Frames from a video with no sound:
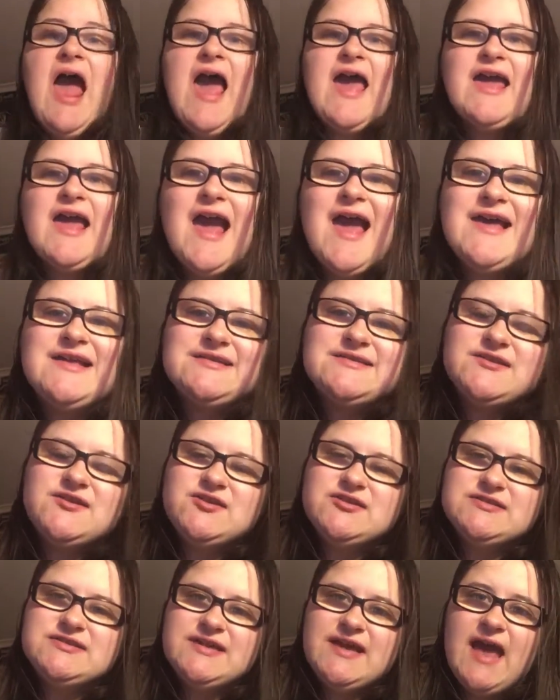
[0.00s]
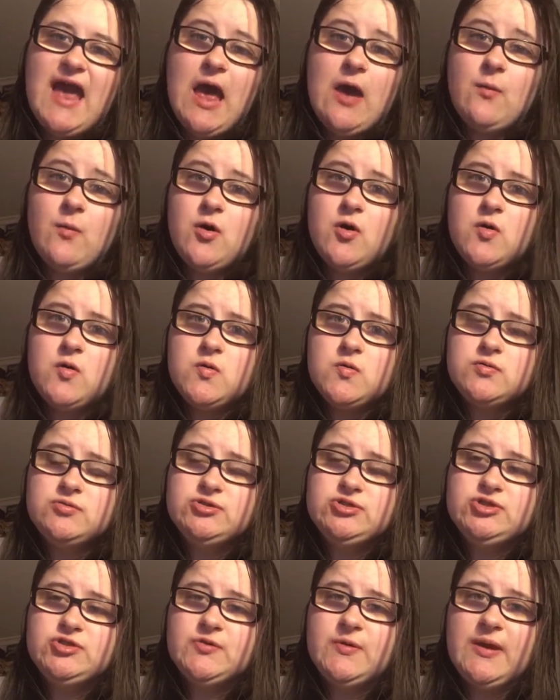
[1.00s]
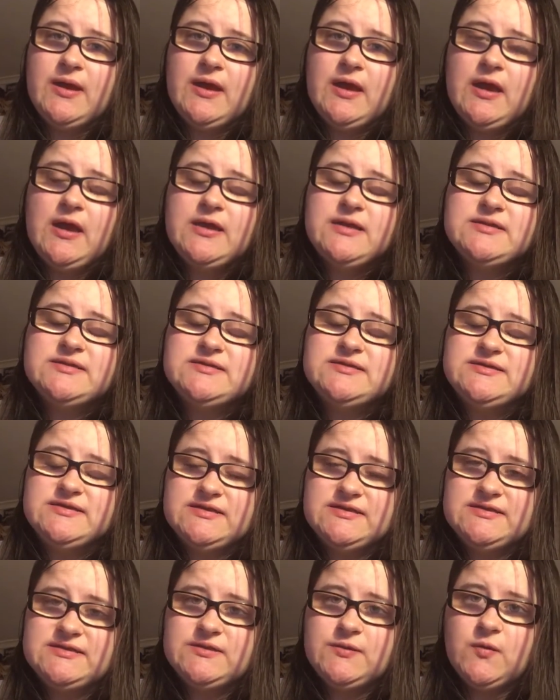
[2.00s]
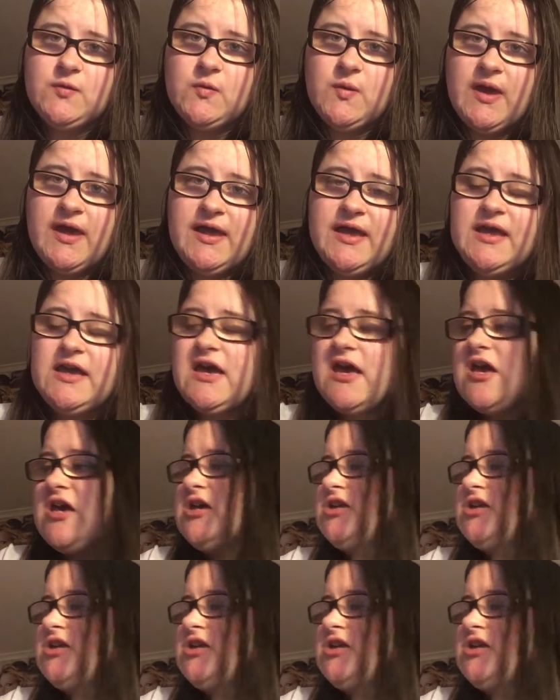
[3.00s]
Hi guys, so see how we're all doing this week.